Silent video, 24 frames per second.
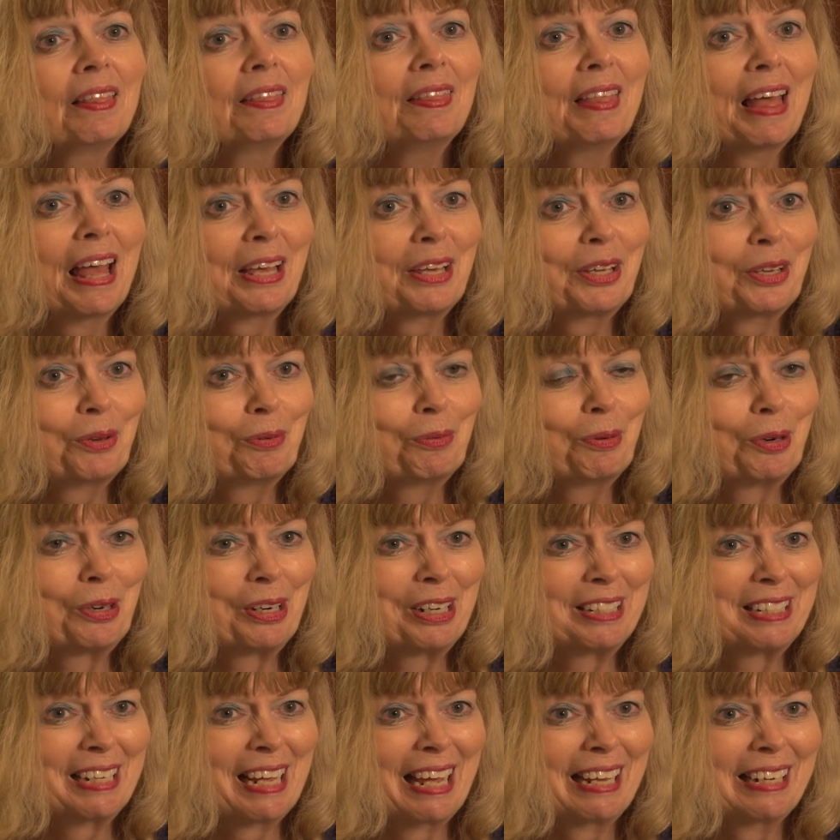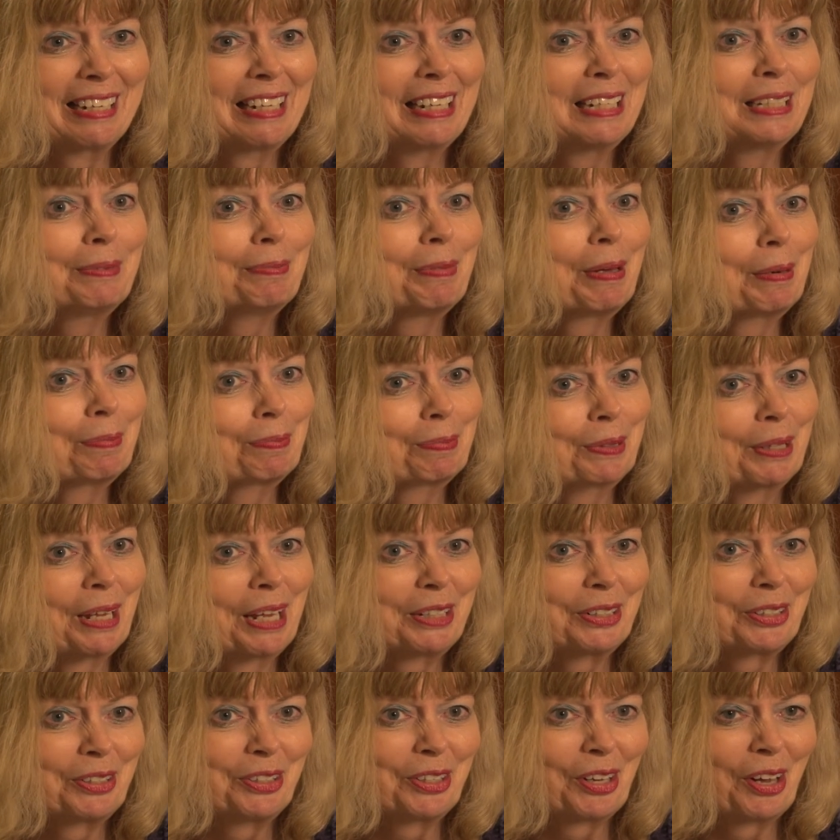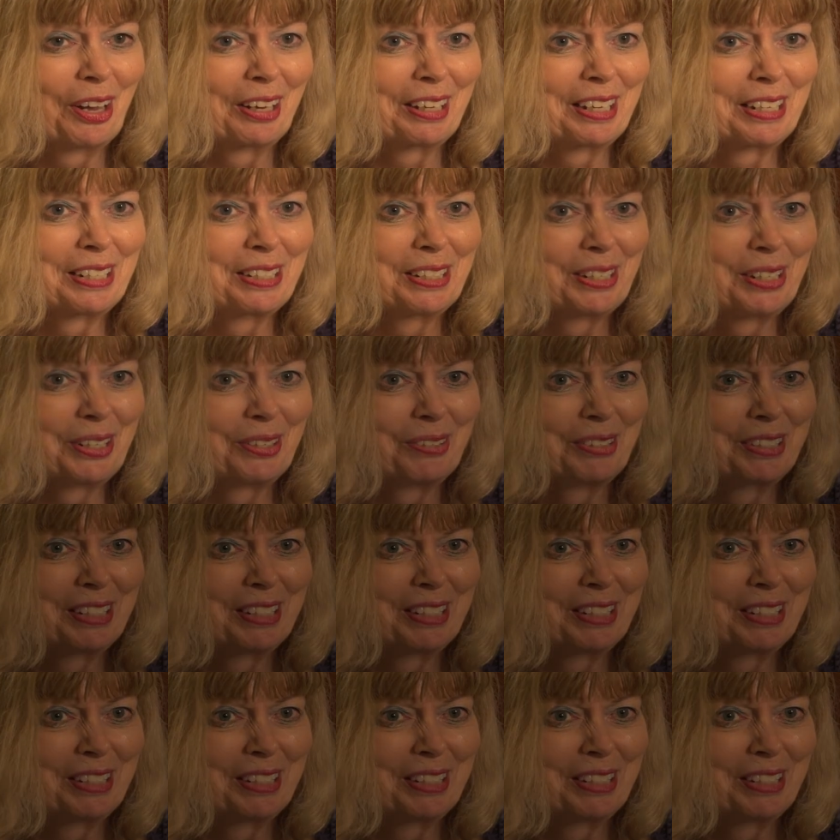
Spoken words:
Thank you, Bernadette. It's been a pleasure talking to you